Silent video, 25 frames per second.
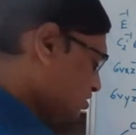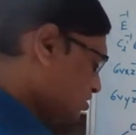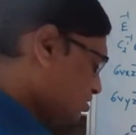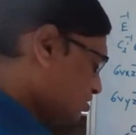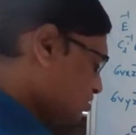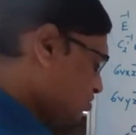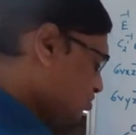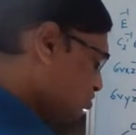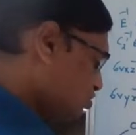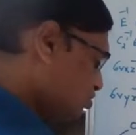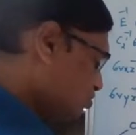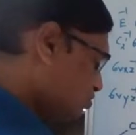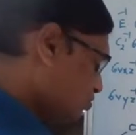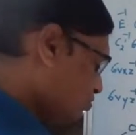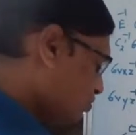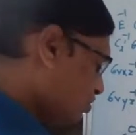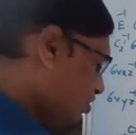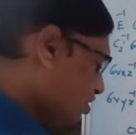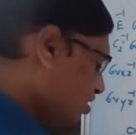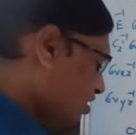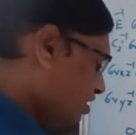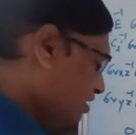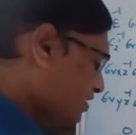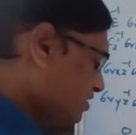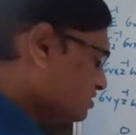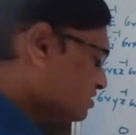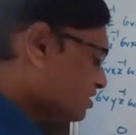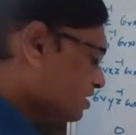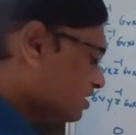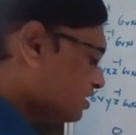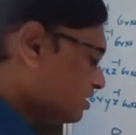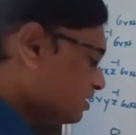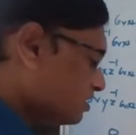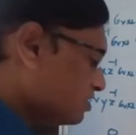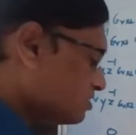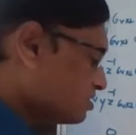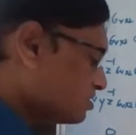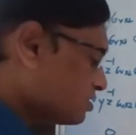So overall result
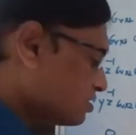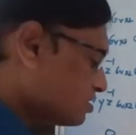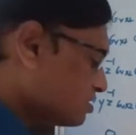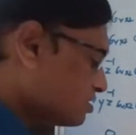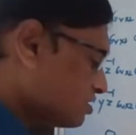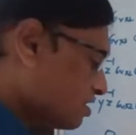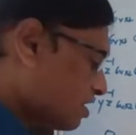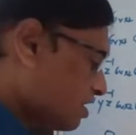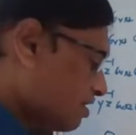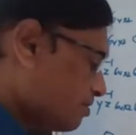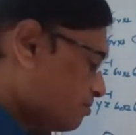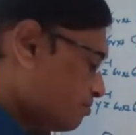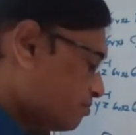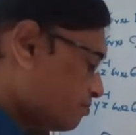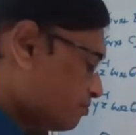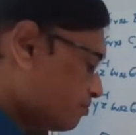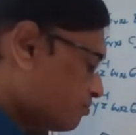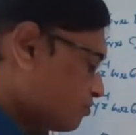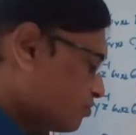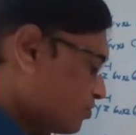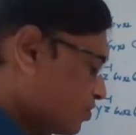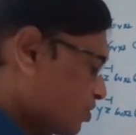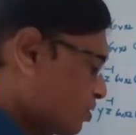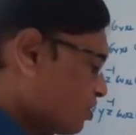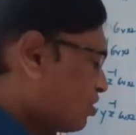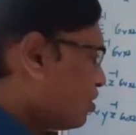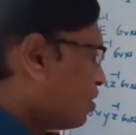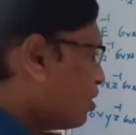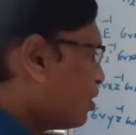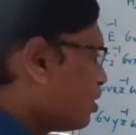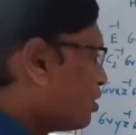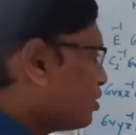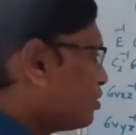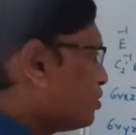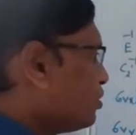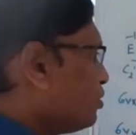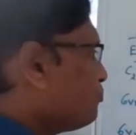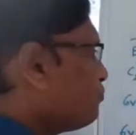is the same.
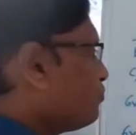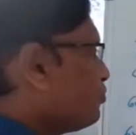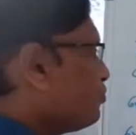Or if